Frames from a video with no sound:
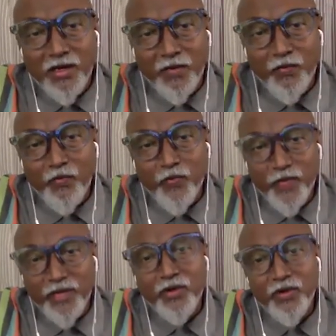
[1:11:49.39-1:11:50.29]
um,
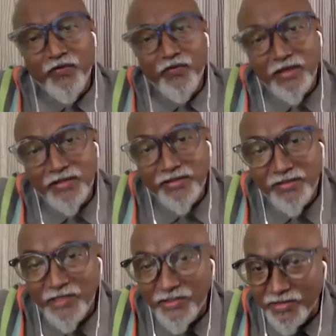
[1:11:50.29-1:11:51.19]
very good funds
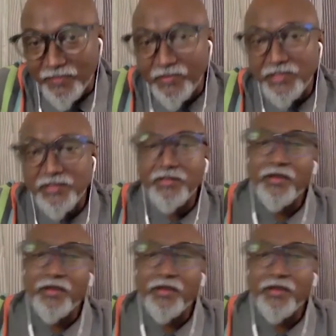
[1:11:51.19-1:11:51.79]
which, which,